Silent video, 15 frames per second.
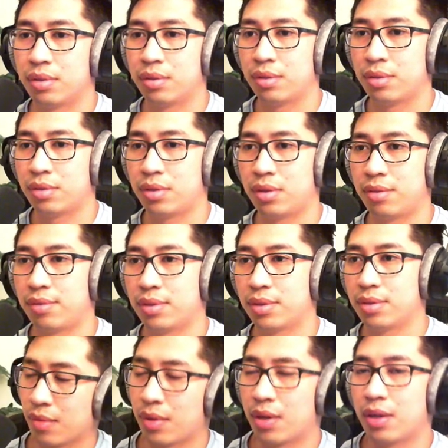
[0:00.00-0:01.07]

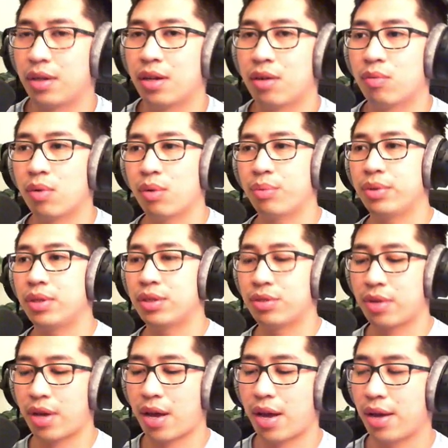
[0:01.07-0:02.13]
service. Now what we need
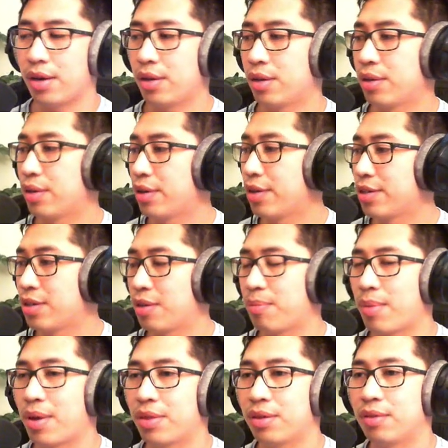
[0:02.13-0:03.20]
to add here is a
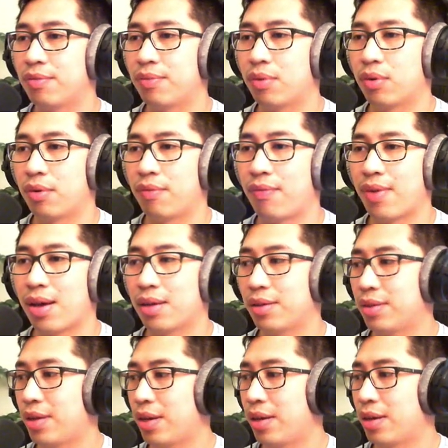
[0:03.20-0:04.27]
method for
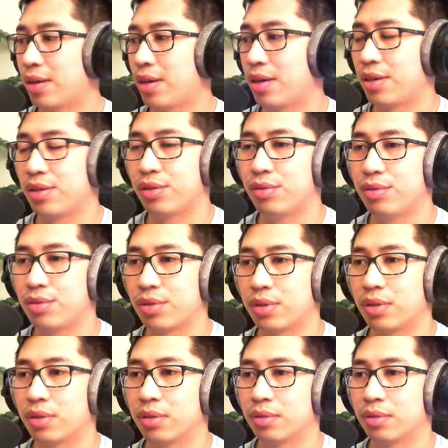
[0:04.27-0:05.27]
validating a user.